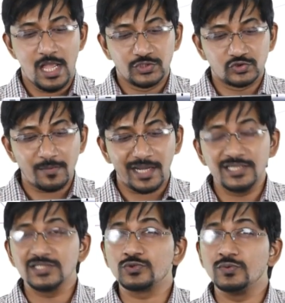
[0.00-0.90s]
So my
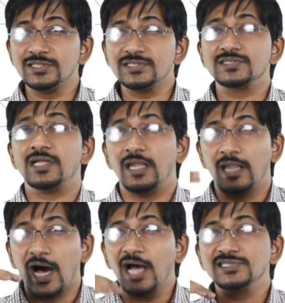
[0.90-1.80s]
dear students,
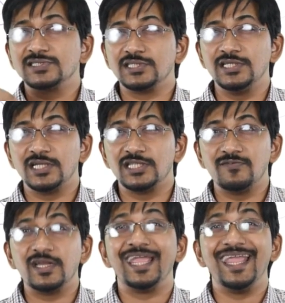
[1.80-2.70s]
last year there
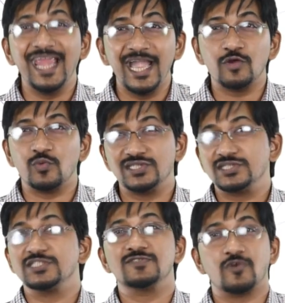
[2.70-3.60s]
were 8
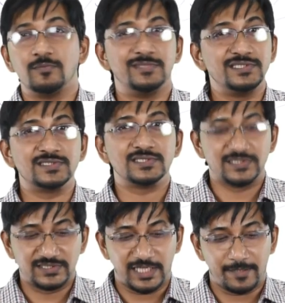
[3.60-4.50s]
questions from this
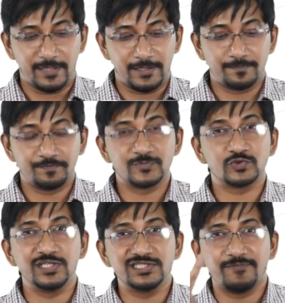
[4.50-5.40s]
segment.
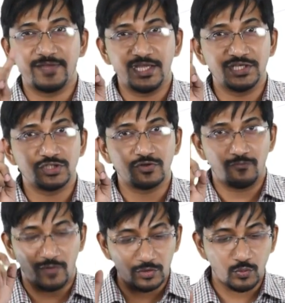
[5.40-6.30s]
So there is a variation
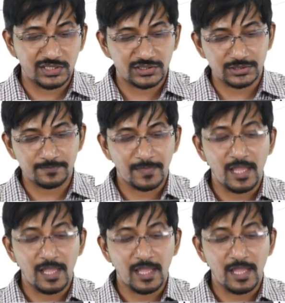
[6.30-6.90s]
of 1 question.